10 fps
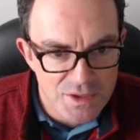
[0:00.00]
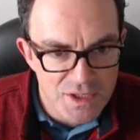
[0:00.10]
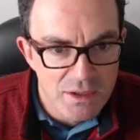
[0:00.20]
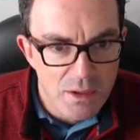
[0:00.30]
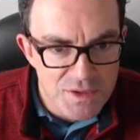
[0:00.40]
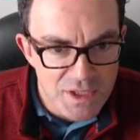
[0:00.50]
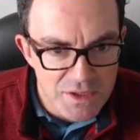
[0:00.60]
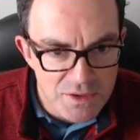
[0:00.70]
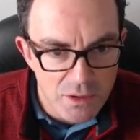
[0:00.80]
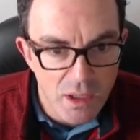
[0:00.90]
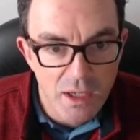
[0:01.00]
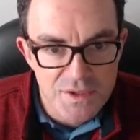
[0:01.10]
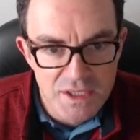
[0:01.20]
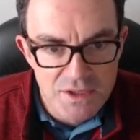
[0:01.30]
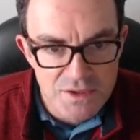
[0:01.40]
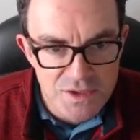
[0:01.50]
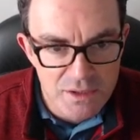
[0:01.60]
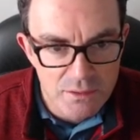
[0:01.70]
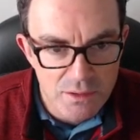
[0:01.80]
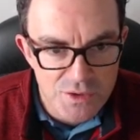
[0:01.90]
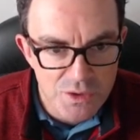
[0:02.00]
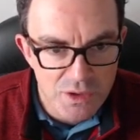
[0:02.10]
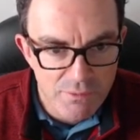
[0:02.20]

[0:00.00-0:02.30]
no season ah season still looks good